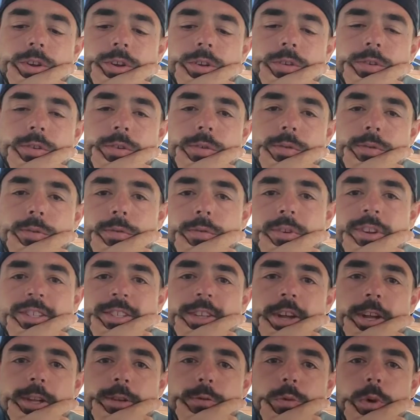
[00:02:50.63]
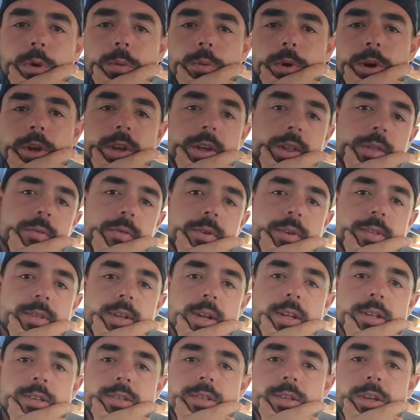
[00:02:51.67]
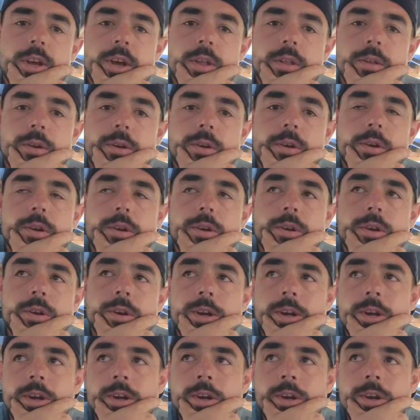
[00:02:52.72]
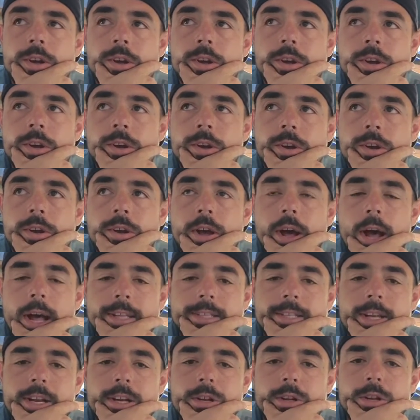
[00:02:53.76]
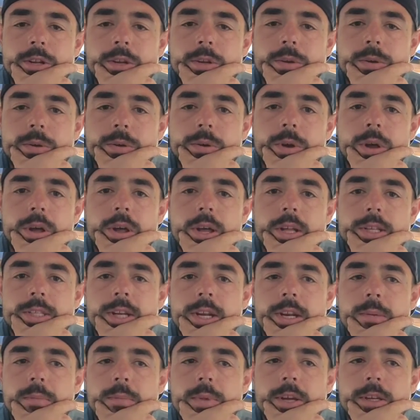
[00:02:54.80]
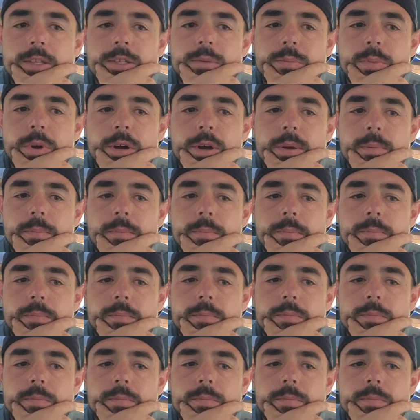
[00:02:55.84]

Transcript: Do 3 sets one way, 3 sets the other. I tend to mix them up.